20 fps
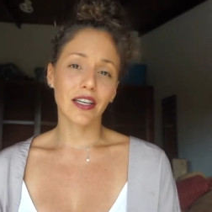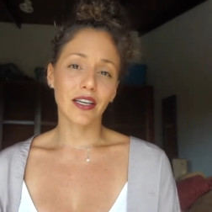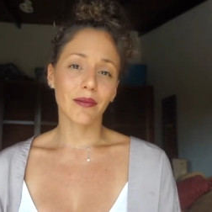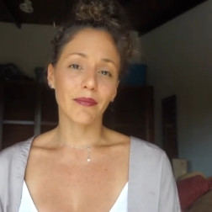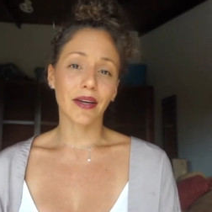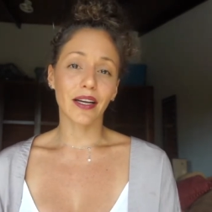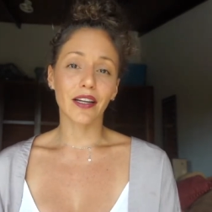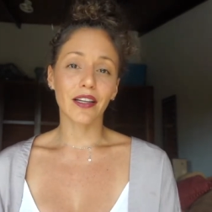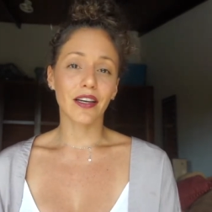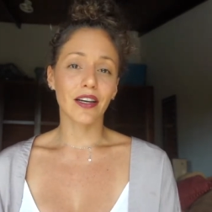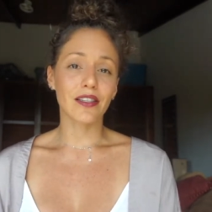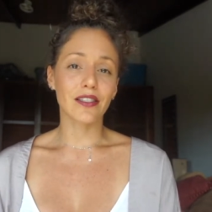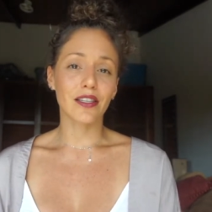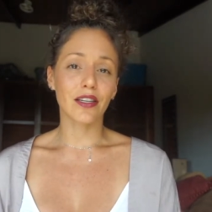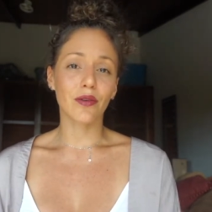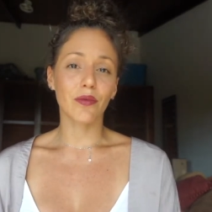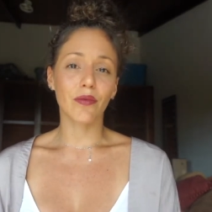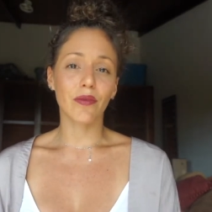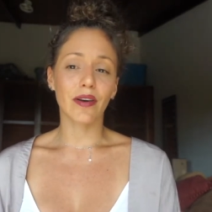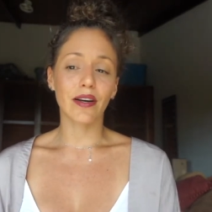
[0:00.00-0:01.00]
that my
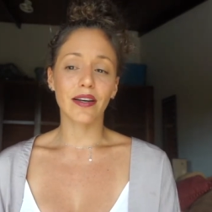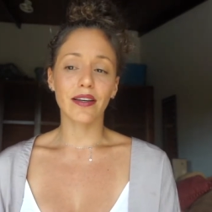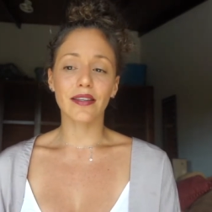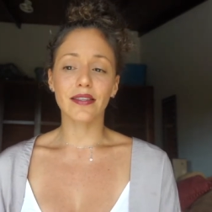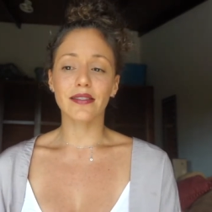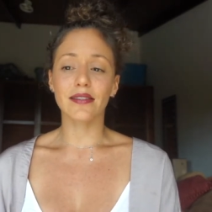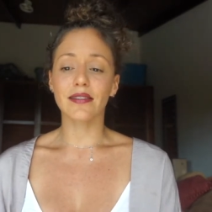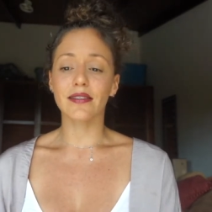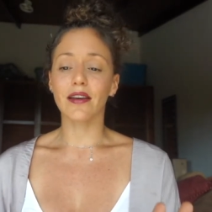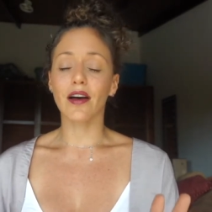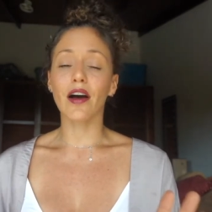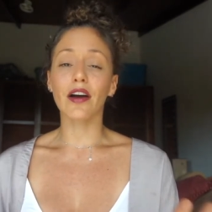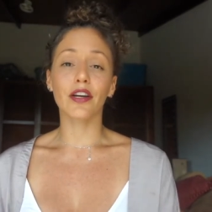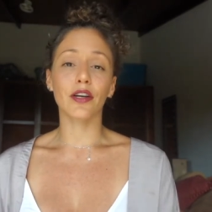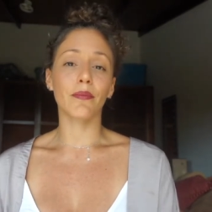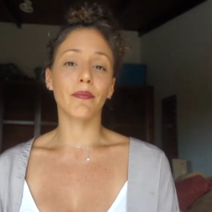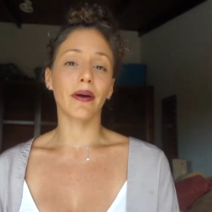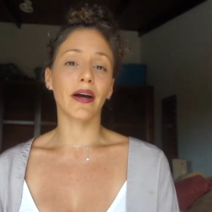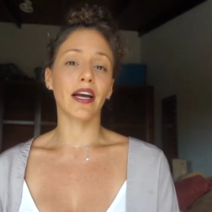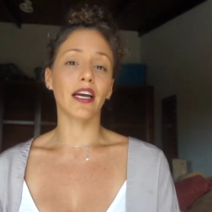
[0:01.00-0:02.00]
closet was
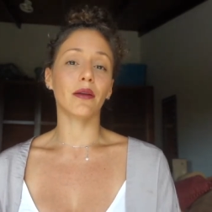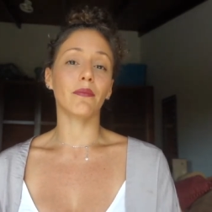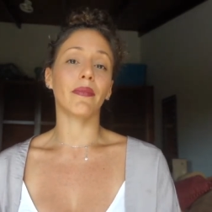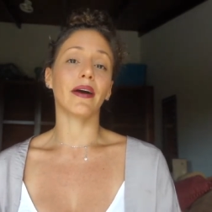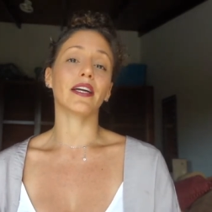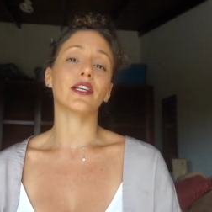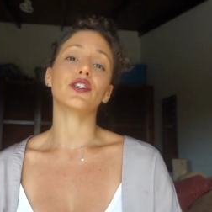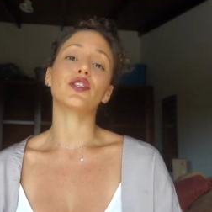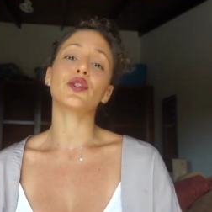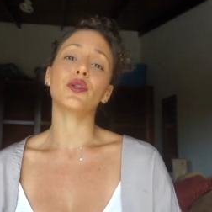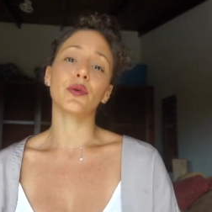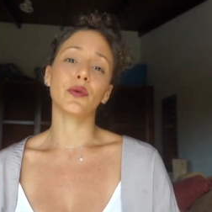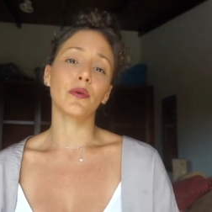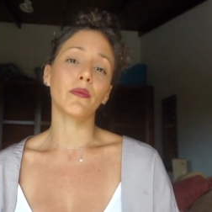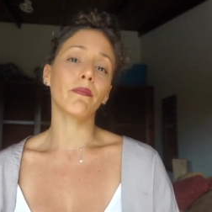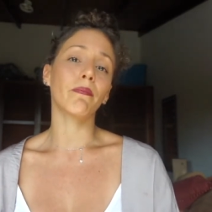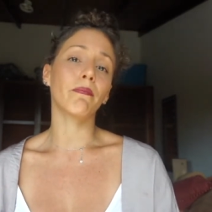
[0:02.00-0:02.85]
occupied by two